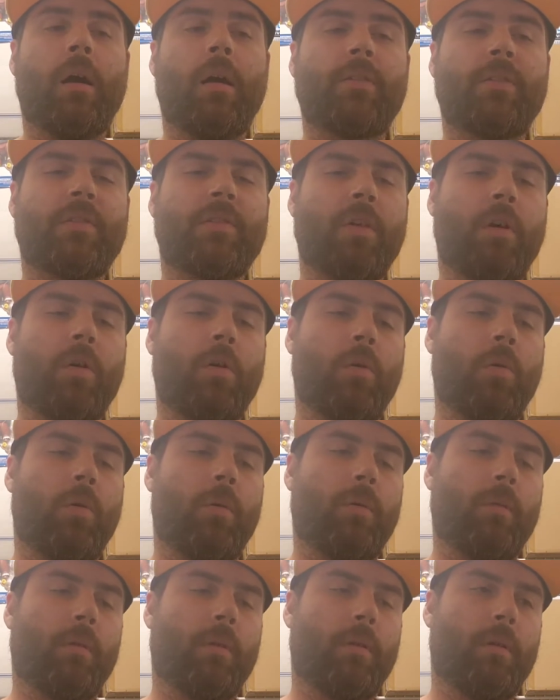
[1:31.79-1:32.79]
So
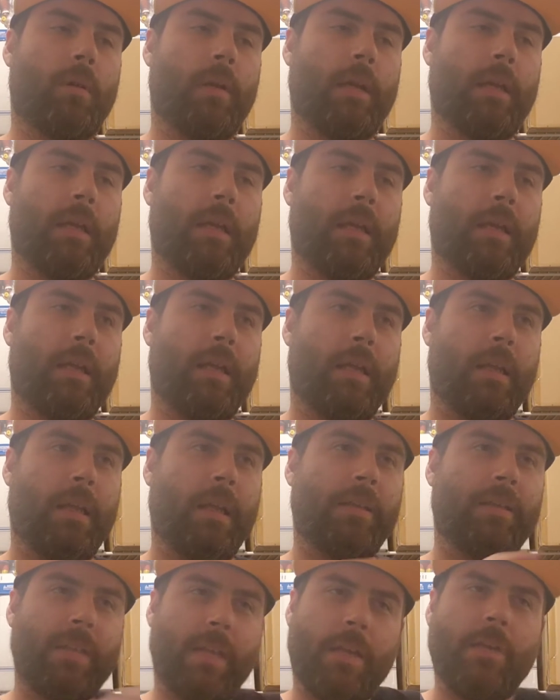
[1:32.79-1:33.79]

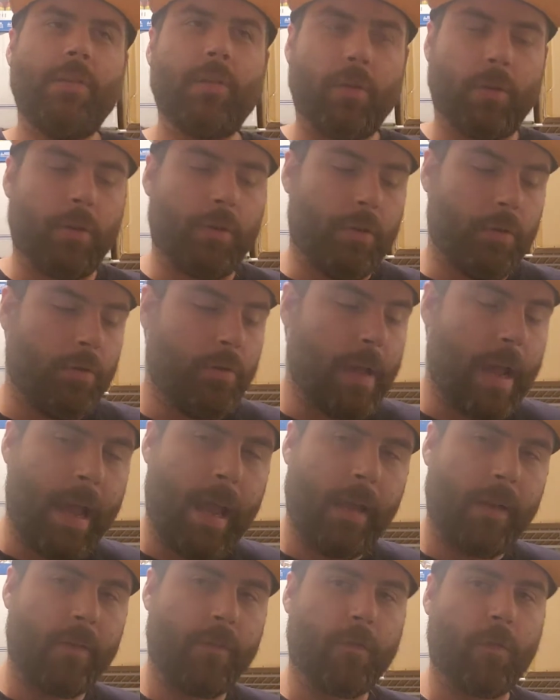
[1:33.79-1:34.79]
it's easier to do
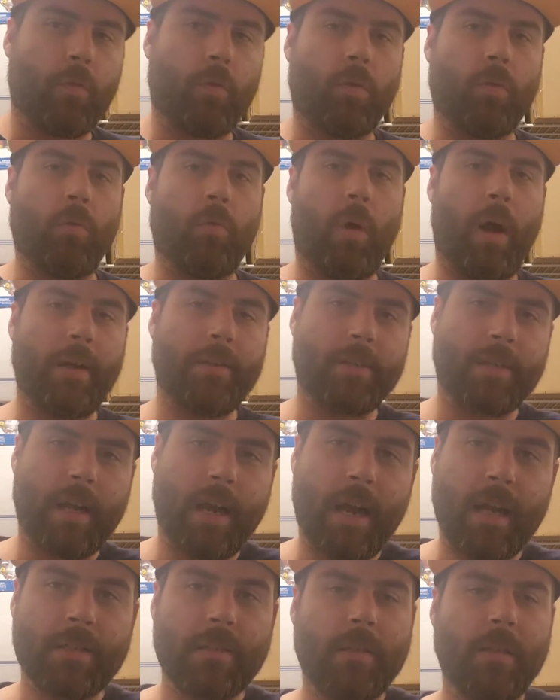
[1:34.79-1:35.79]
that for the watch
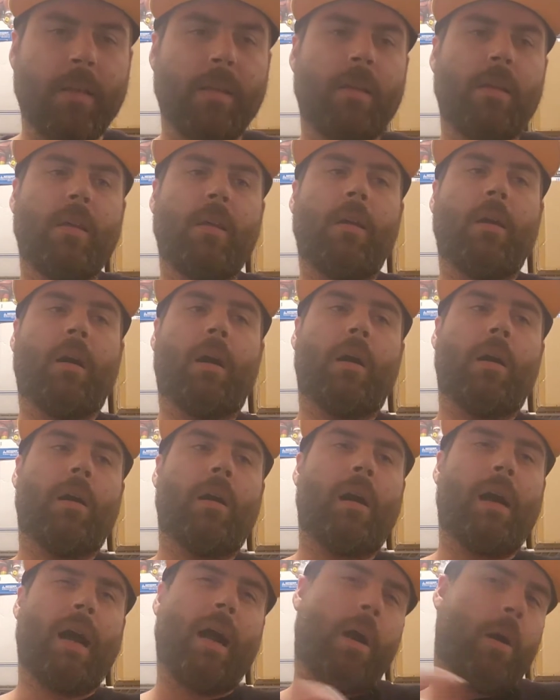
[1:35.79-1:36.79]
guys.
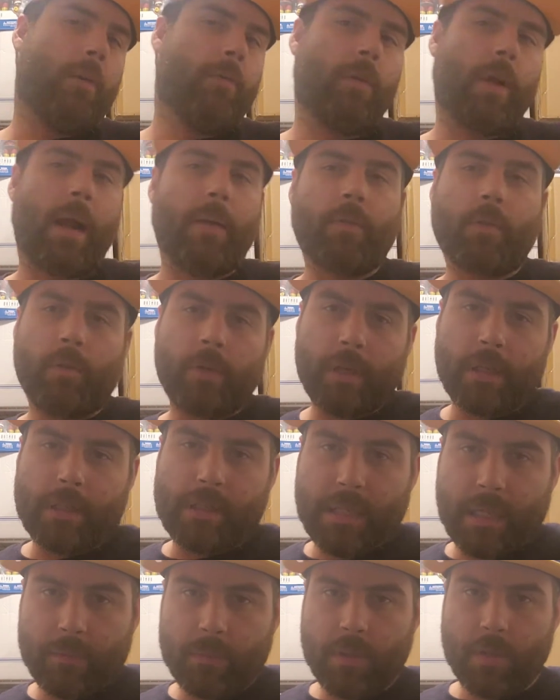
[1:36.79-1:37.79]
However, I'm going to
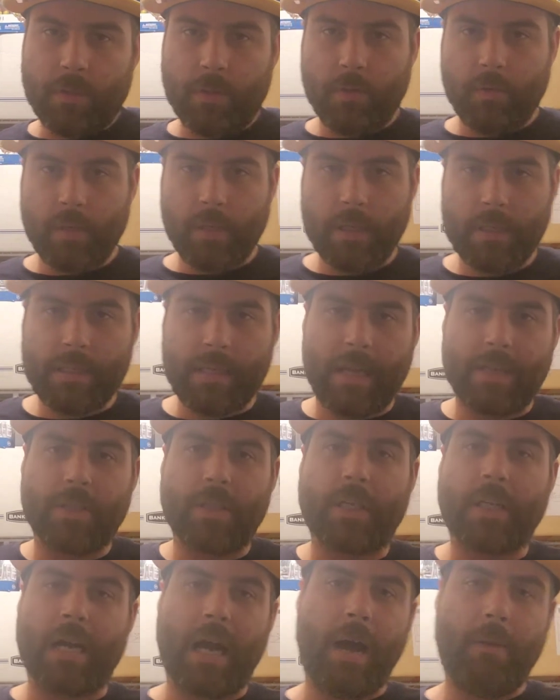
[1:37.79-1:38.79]
attempt to do this as
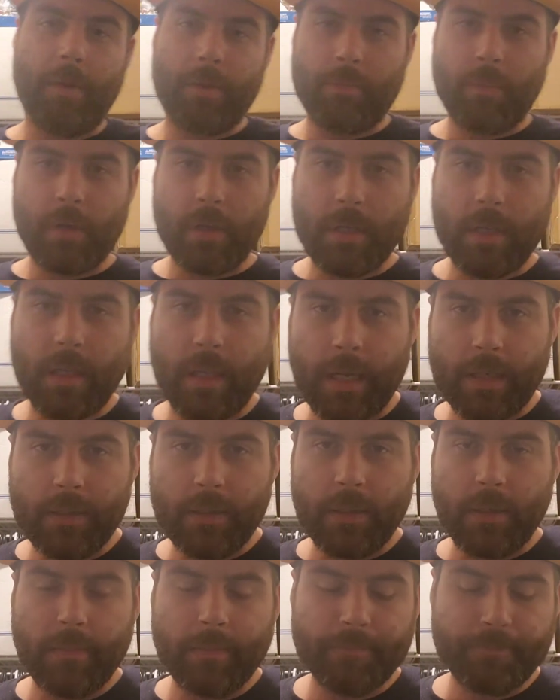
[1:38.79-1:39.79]
a comic book
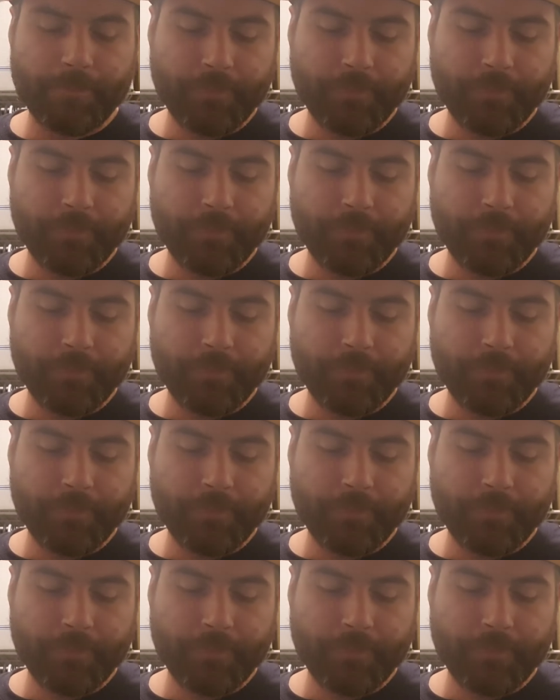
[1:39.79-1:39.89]
collector.